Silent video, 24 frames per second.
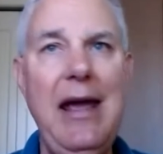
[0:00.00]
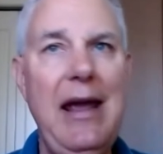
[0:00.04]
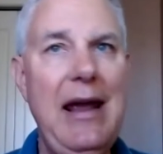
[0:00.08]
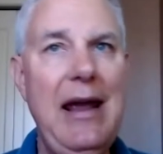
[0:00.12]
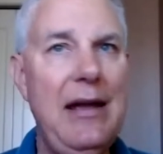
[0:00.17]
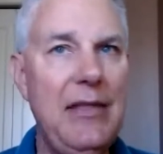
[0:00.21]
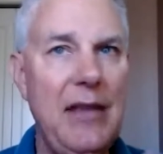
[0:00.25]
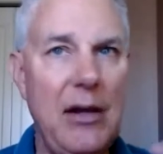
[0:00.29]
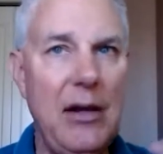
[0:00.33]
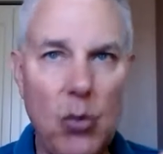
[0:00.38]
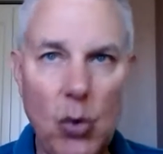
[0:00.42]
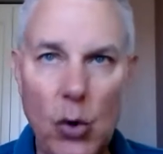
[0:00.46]

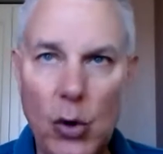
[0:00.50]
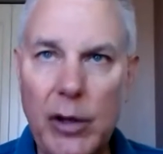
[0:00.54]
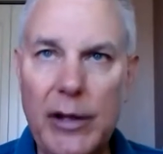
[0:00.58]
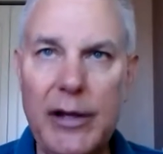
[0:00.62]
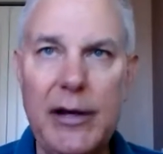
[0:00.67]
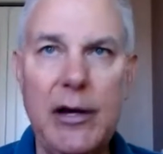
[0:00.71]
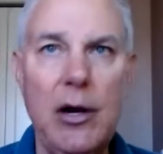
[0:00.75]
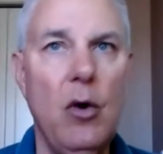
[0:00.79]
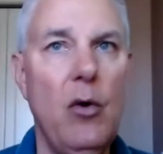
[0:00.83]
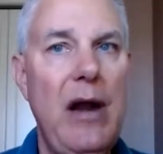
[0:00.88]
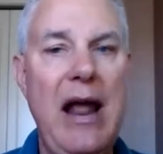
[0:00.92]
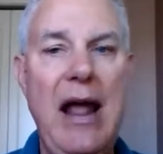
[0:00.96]
and they really
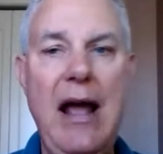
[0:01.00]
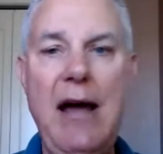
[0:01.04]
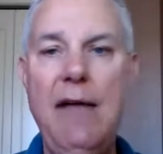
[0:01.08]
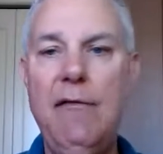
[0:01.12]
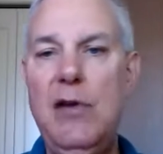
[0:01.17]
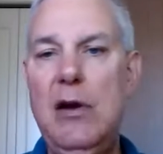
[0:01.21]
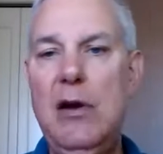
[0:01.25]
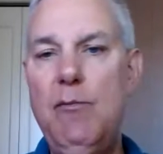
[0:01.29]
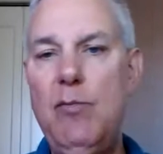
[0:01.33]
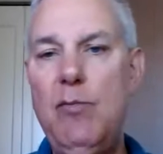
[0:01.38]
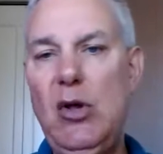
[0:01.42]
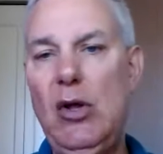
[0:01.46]
don't have
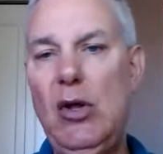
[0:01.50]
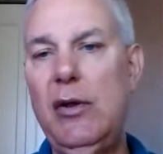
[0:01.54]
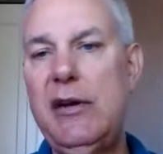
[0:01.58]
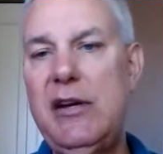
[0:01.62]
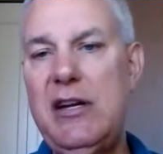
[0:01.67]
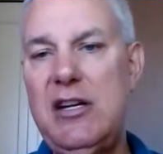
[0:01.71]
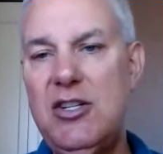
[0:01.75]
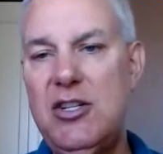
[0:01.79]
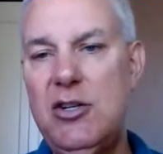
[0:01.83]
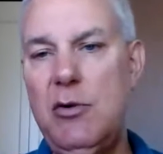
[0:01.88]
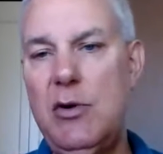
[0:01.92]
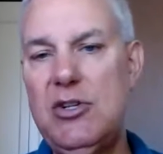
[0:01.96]
an
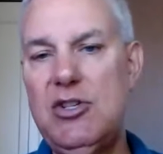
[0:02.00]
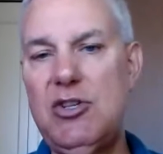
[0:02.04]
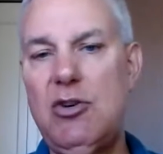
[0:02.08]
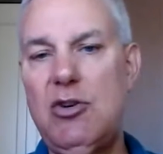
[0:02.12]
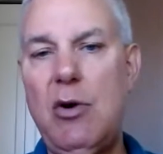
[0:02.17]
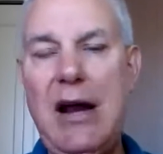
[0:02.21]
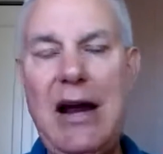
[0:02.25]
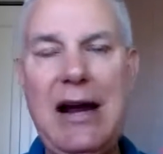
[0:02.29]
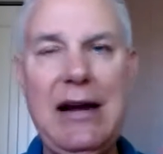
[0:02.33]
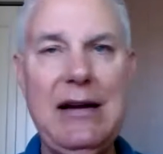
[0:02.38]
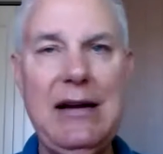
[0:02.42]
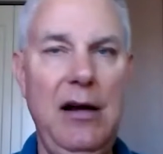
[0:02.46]
ability to
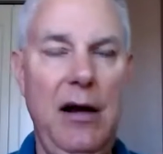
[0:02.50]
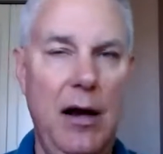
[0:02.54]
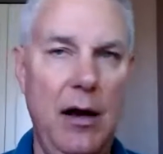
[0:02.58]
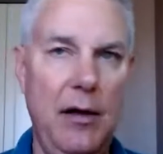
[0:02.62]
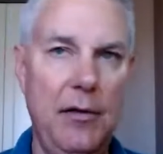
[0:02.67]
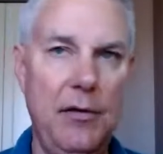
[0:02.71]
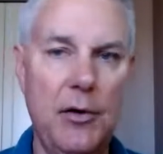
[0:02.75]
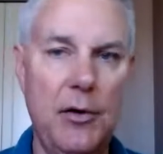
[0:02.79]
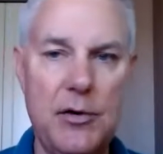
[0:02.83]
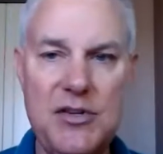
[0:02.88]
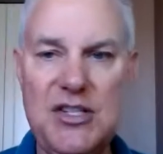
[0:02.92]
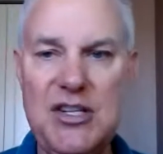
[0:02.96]
attract
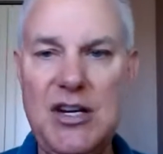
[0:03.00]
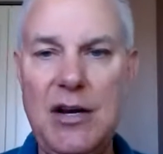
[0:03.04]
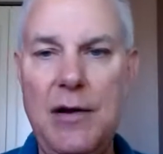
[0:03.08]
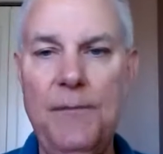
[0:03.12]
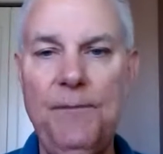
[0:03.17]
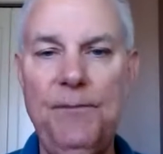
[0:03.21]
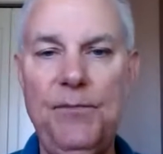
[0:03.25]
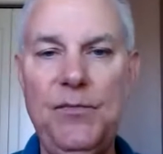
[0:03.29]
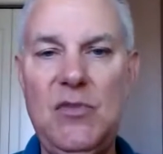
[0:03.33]
others